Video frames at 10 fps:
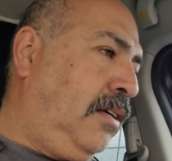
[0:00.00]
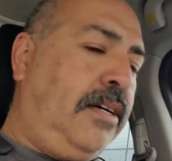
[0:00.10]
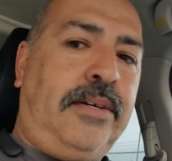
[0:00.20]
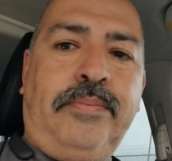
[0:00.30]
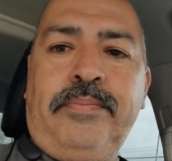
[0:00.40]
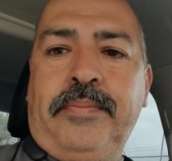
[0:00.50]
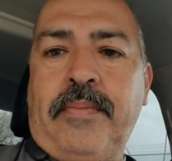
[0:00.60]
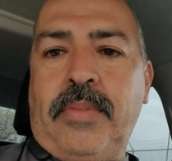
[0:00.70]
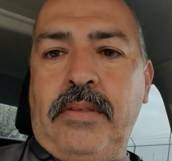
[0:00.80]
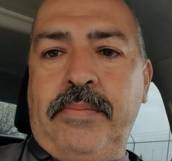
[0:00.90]
um,
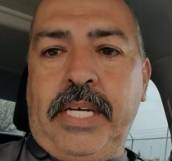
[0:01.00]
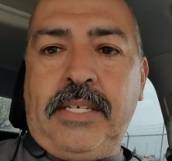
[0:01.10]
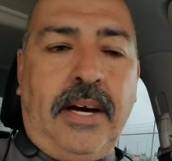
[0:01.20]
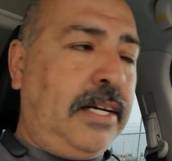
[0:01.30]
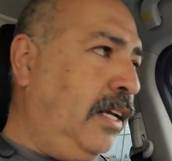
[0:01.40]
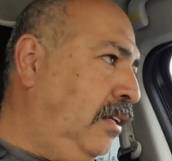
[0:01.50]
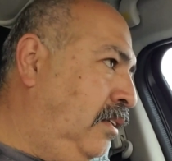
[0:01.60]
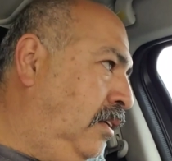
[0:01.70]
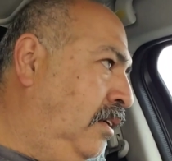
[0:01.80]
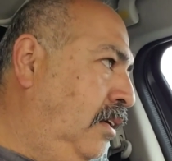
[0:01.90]
me talking.
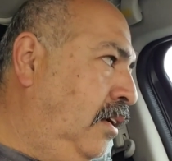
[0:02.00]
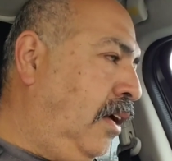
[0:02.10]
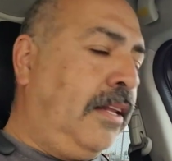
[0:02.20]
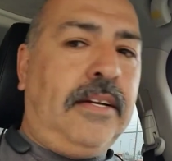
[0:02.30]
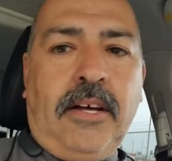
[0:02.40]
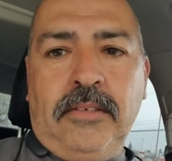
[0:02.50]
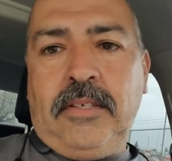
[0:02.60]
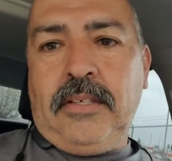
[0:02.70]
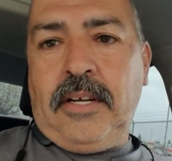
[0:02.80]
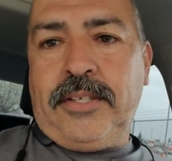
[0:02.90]
And then I'll,
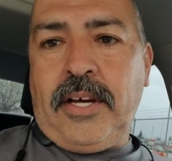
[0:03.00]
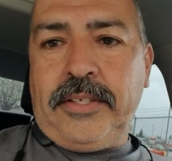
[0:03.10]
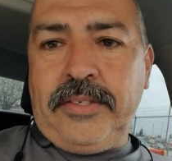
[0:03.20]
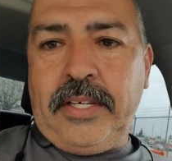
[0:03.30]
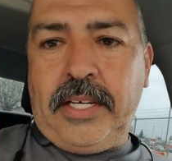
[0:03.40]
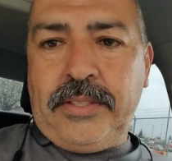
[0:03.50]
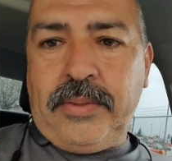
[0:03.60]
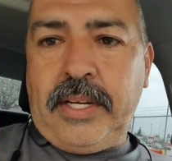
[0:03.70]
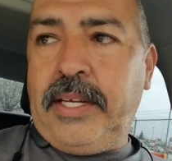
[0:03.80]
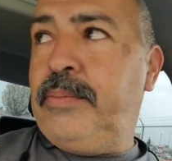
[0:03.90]
I'll talk to you guys
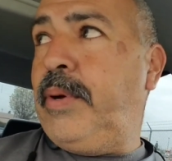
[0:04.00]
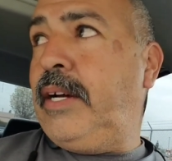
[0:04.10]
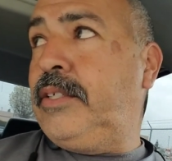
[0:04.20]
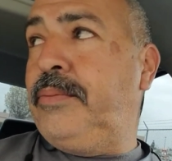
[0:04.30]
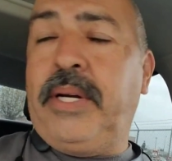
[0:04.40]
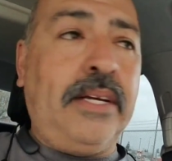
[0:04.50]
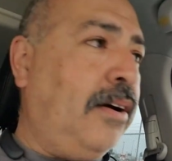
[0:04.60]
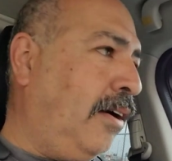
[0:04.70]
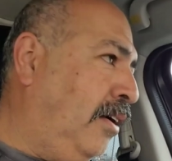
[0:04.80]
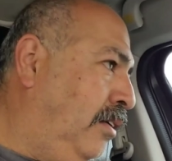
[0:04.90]
when I get back to my
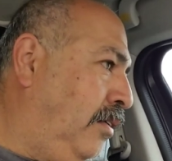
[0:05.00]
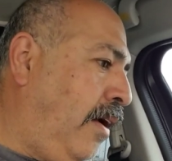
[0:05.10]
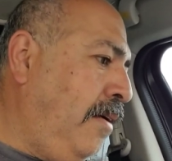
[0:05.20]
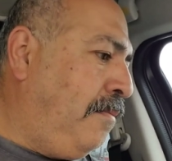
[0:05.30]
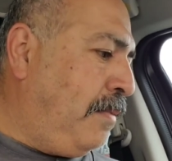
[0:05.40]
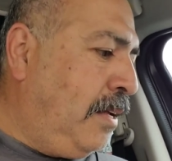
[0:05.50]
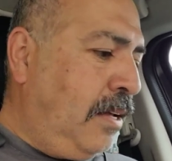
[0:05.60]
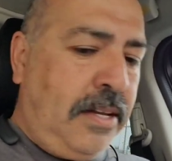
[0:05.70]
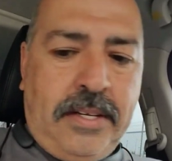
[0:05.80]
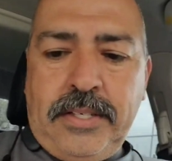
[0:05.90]
car, okay?
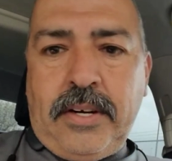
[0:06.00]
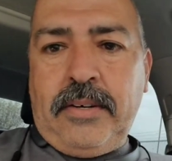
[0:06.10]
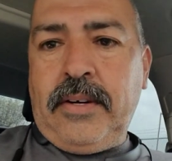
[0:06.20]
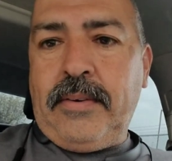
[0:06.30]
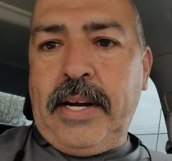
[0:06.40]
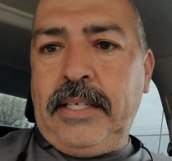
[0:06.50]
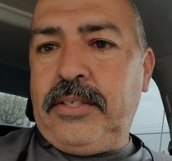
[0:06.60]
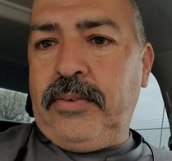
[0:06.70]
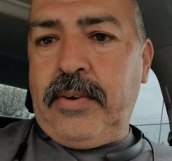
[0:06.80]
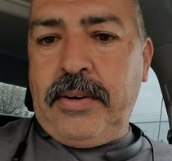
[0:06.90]
So, all right,
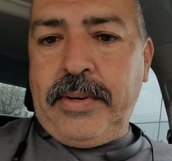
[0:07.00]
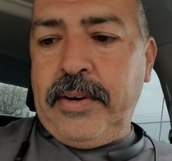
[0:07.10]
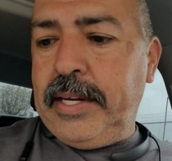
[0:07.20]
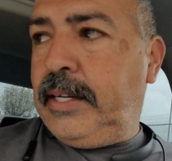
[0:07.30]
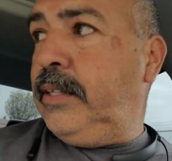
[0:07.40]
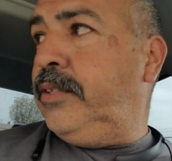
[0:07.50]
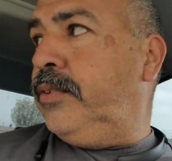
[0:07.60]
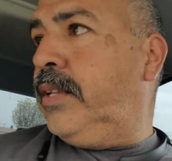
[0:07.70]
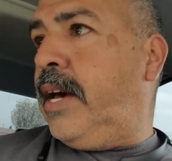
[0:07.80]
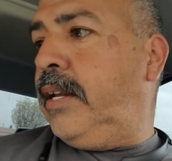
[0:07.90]
so why don't we go ahead and
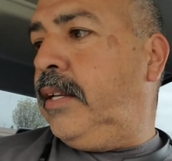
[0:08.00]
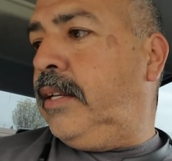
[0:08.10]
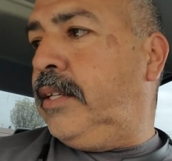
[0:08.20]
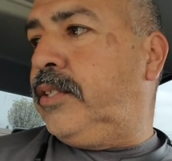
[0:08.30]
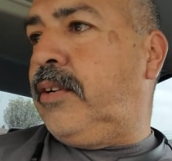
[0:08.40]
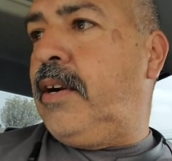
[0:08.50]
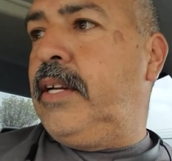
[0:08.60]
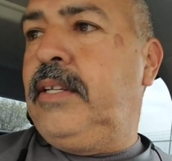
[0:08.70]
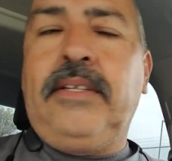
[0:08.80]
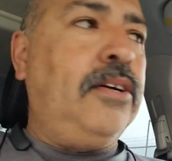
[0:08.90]
do that, get
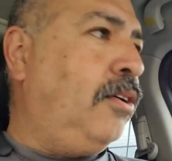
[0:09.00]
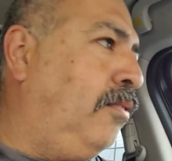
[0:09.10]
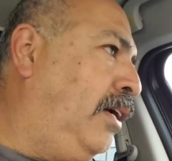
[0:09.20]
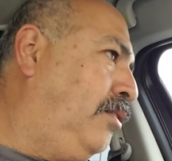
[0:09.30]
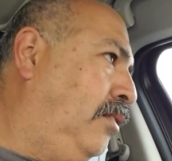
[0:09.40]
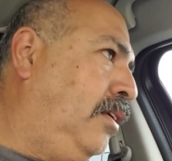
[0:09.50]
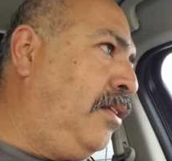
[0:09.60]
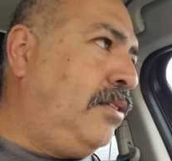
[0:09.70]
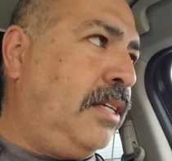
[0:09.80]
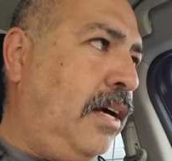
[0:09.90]
started. I'll go around to the
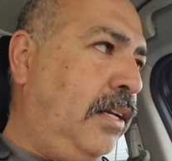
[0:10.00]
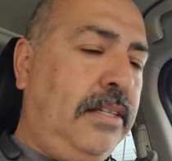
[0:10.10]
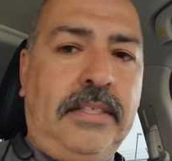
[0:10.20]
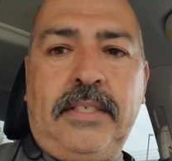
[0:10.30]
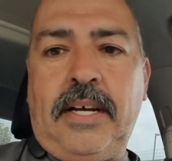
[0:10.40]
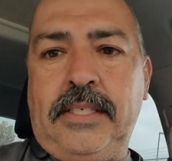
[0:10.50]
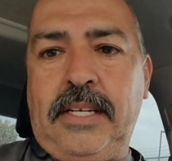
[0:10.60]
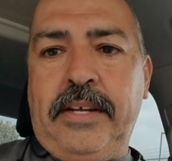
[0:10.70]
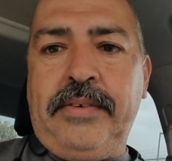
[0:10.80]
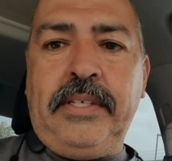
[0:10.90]
other side. This guy's
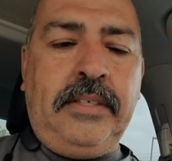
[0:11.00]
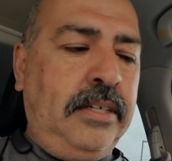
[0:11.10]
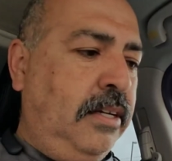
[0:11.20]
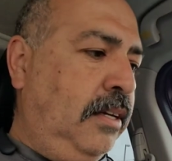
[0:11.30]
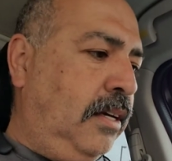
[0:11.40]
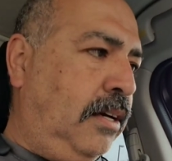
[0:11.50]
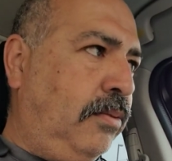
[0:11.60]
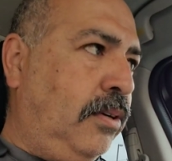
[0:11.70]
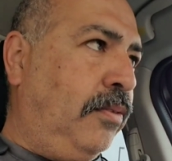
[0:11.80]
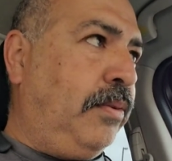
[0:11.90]
leaving, and
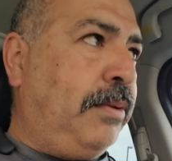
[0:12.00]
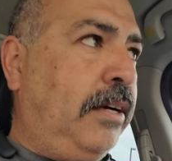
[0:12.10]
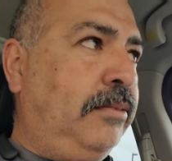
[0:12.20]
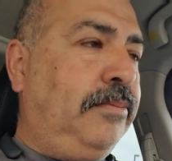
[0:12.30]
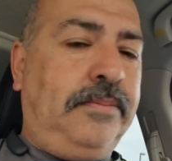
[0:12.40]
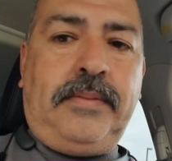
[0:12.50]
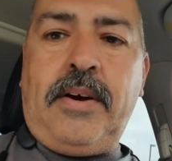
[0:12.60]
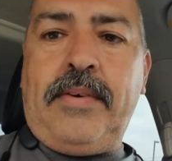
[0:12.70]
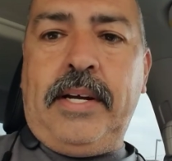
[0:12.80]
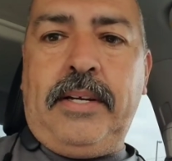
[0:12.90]
we'll go from there.
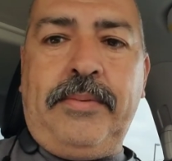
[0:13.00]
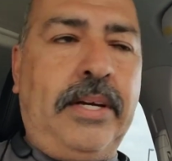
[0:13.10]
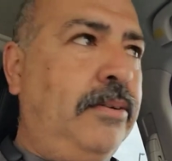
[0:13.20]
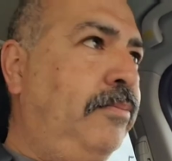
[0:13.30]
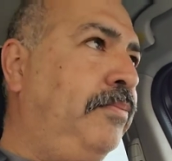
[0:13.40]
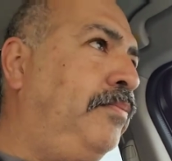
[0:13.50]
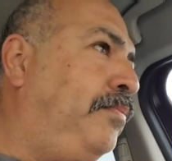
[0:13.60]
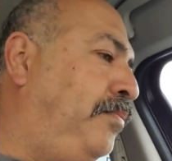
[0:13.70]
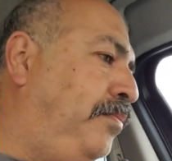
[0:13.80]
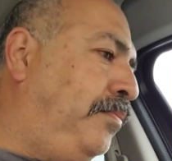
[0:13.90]
All right, here we
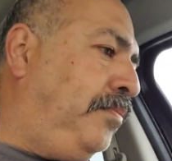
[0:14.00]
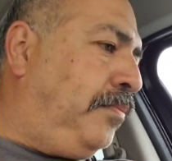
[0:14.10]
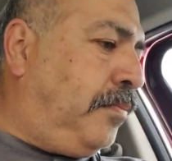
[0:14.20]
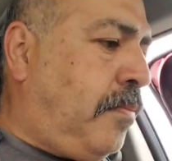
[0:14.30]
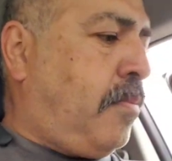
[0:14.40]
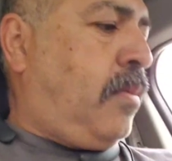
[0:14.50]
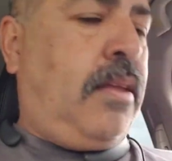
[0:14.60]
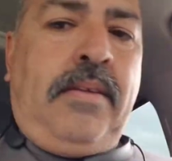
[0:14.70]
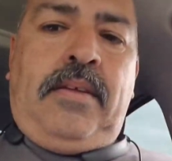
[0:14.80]
go.